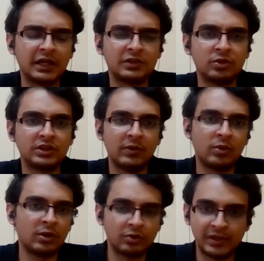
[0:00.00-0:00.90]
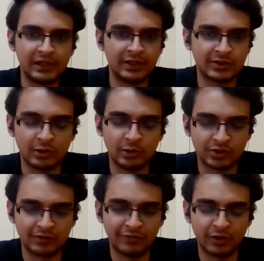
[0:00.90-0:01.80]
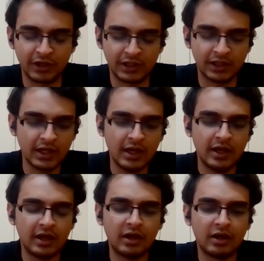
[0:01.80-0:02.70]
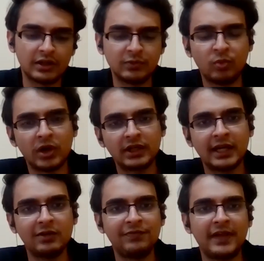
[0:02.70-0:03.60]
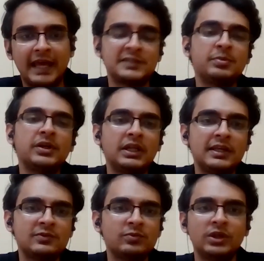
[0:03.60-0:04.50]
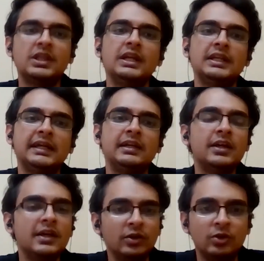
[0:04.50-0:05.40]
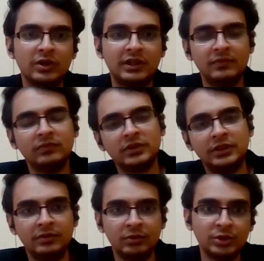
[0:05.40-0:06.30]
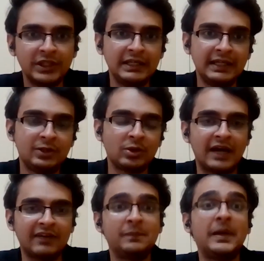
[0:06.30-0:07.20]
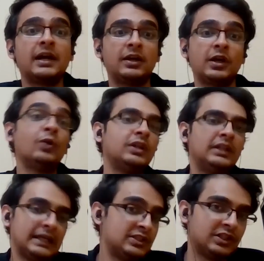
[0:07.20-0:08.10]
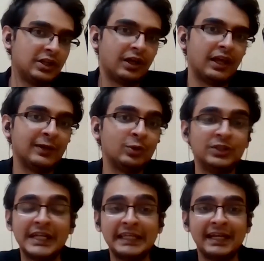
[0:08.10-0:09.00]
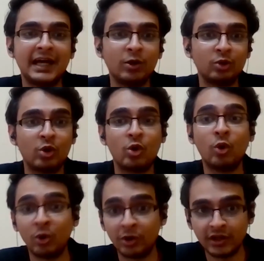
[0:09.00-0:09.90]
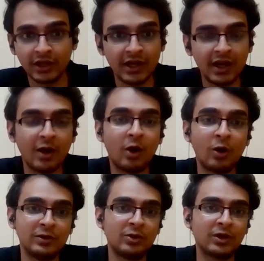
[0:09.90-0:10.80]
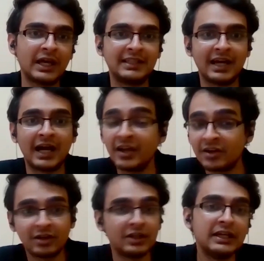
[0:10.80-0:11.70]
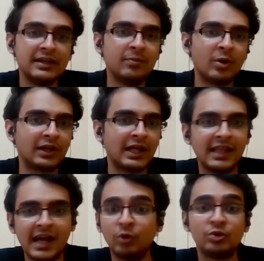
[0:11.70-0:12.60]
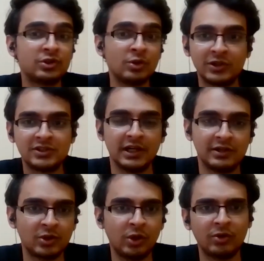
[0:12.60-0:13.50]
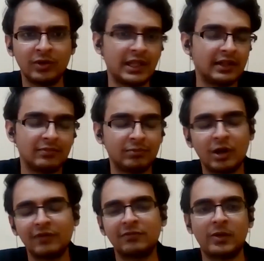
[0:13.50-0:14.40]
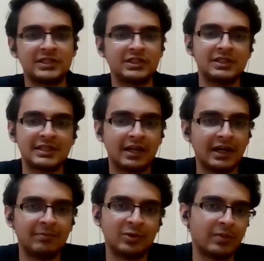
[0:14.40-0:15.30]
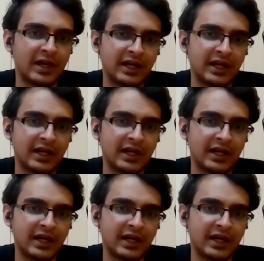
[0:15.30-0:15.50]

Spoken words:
and they want to build a solution for it. What kind of expertise would they need? Do they need to have a background in engineering? Do they need how to code, or can they hire a team, or can they outsource it? So there are a lot of questions that come to